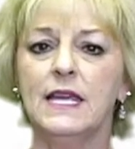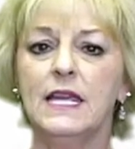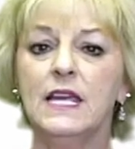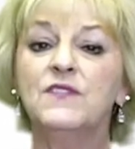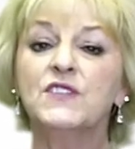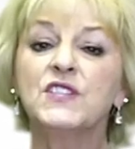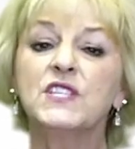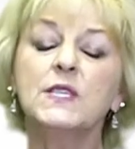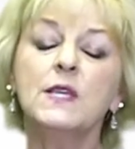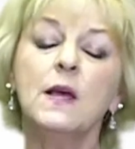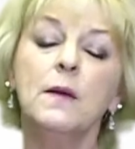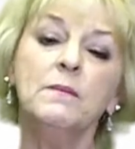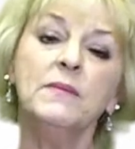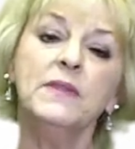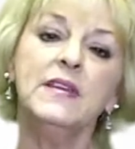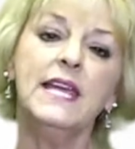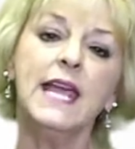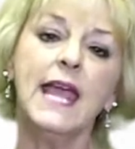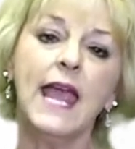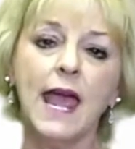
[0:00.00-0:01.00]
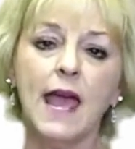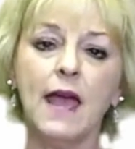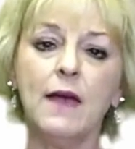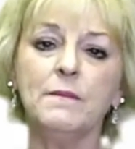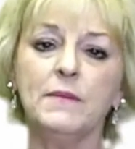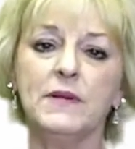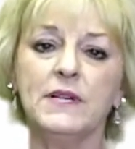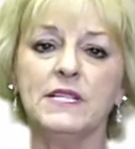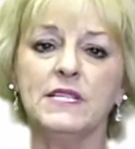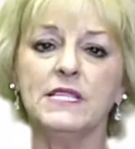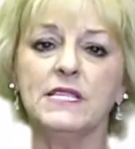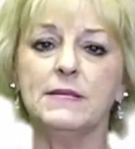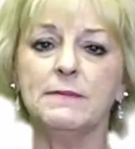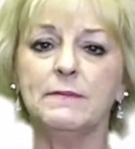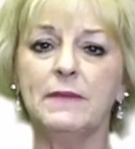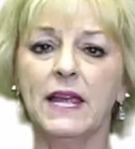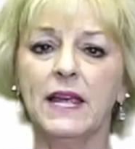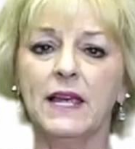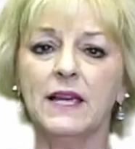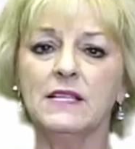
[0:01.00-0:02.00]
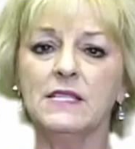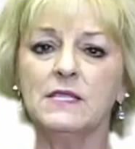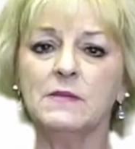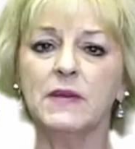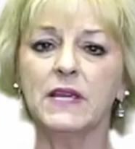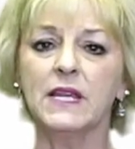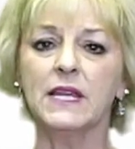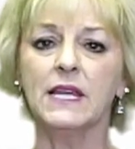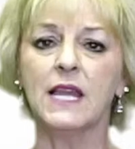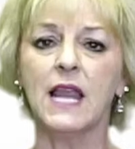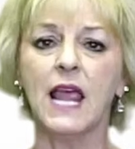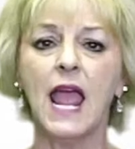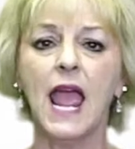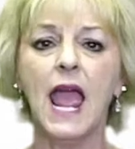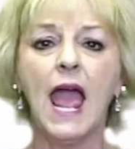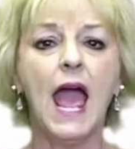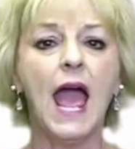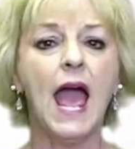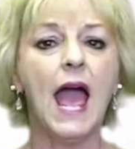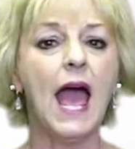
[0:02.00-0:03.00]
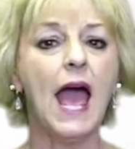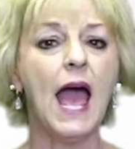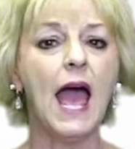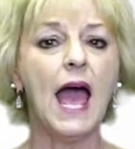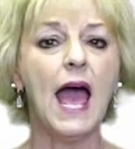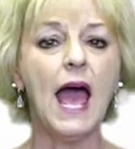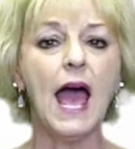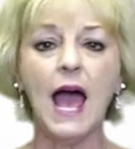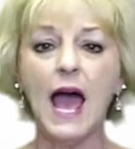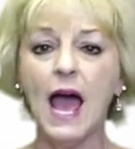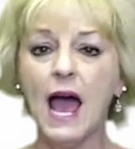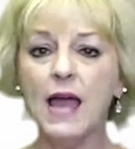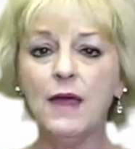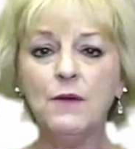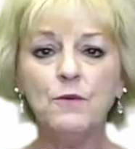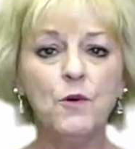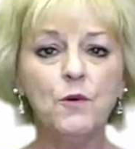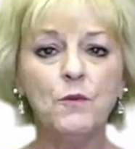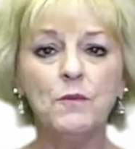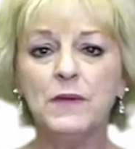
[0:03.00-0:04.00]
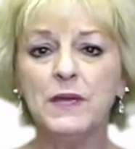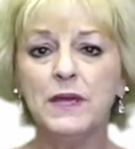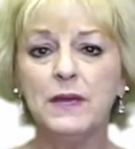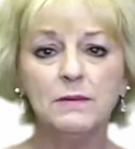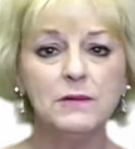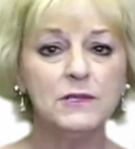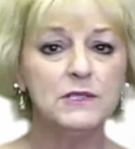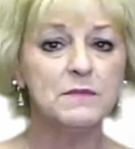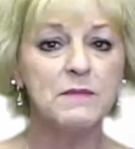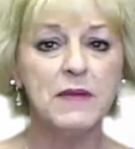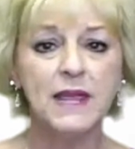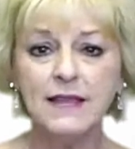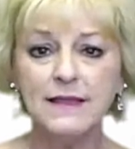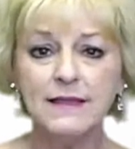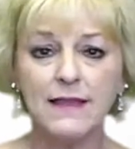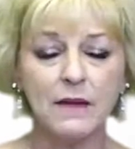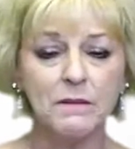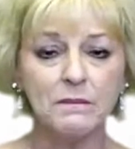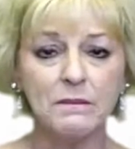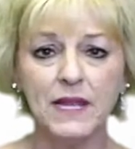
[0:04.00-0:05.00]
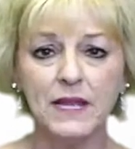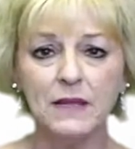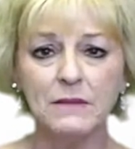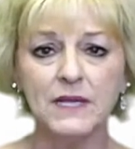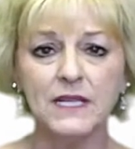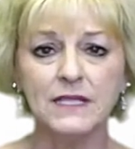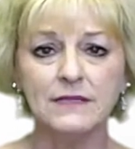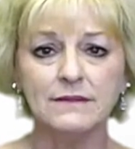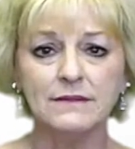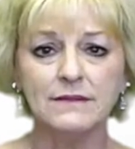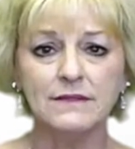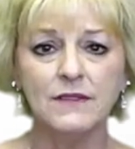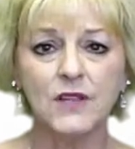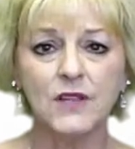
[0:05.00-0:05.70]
if something happens to my husband, I won't be able to make that payment.